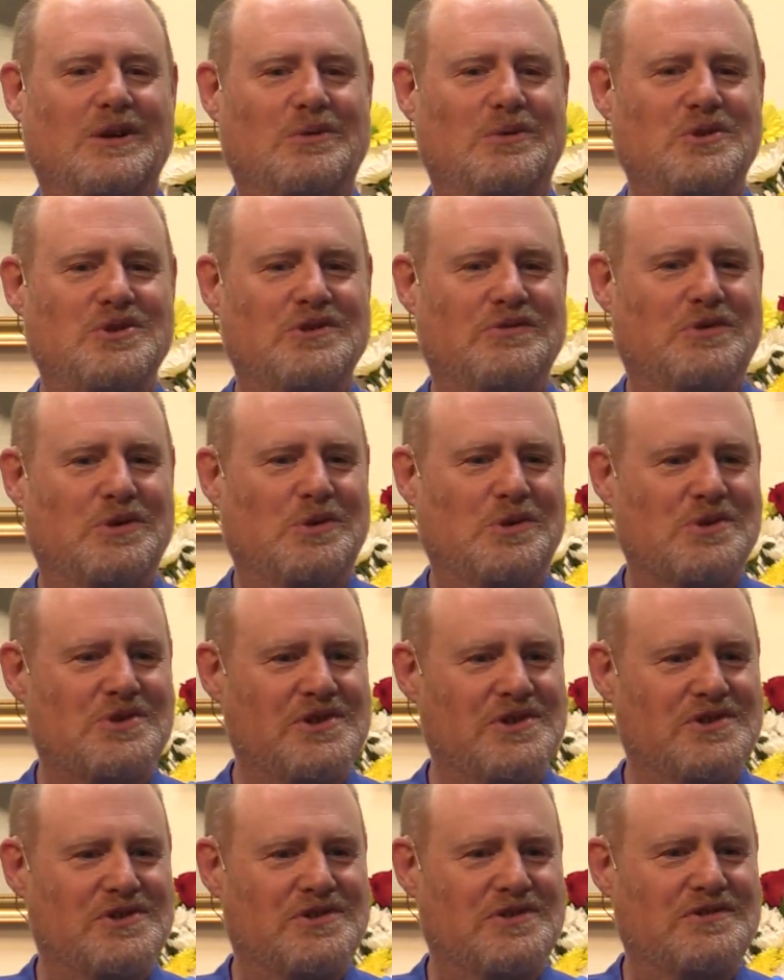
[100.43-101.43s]
which of
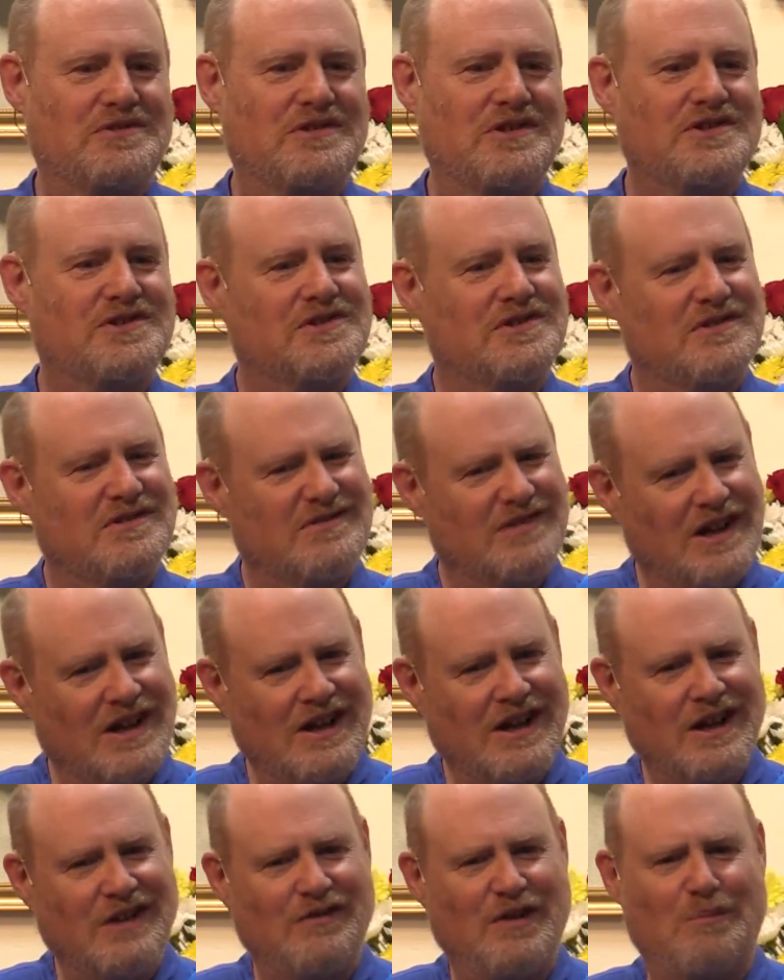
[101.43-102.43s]
course is just
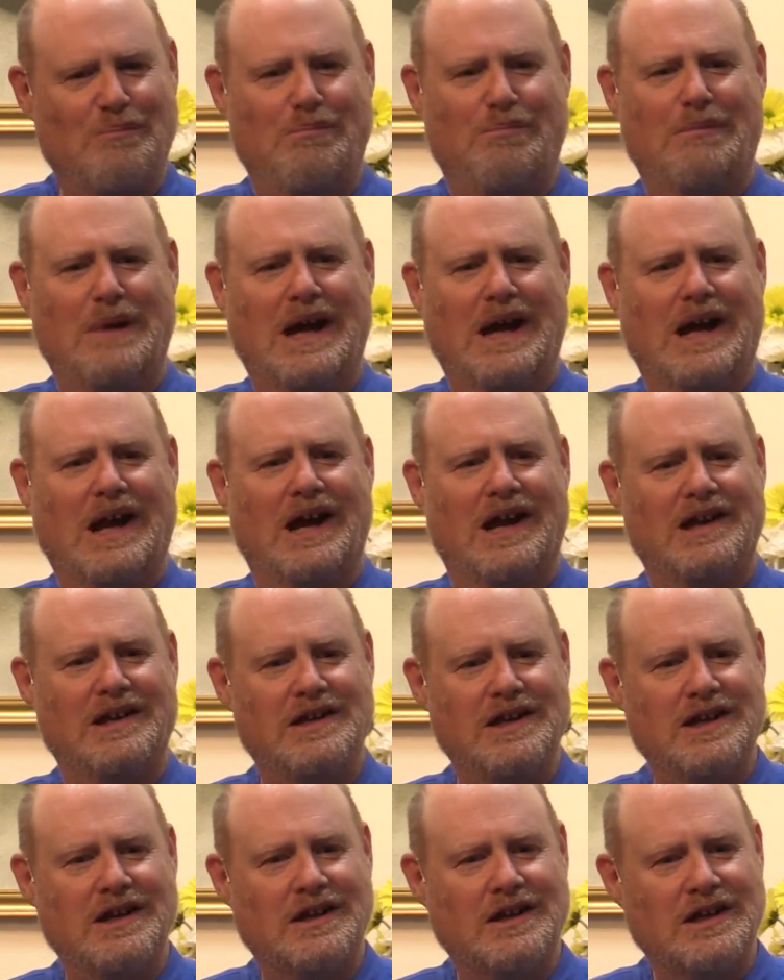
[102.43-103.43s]
kind of a bad
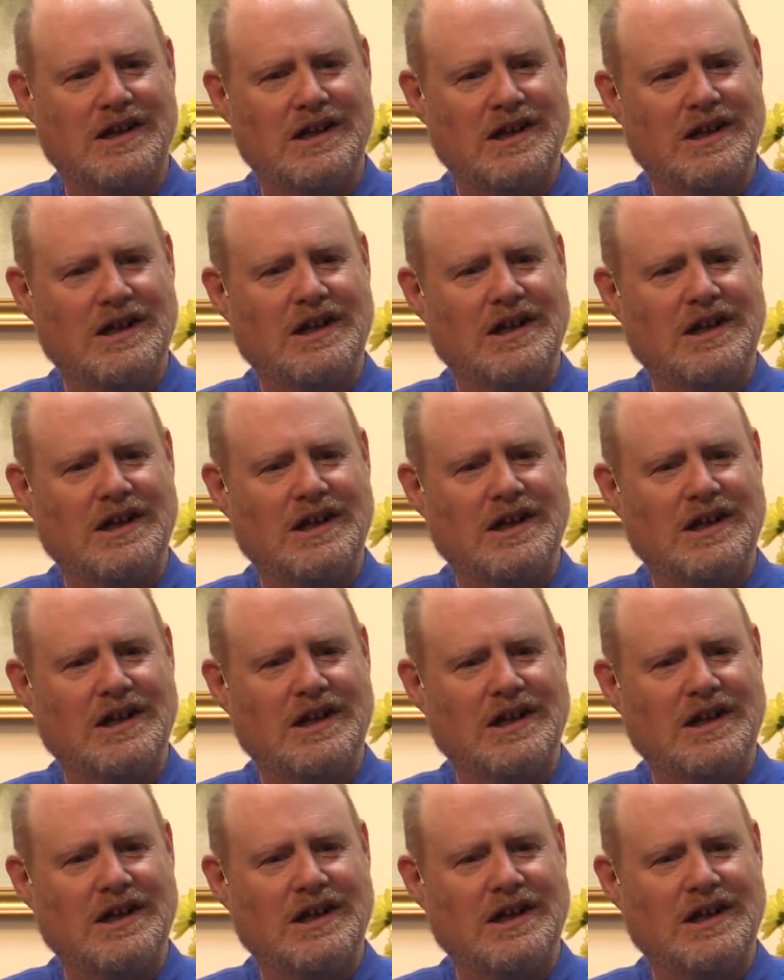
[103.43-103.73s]
idea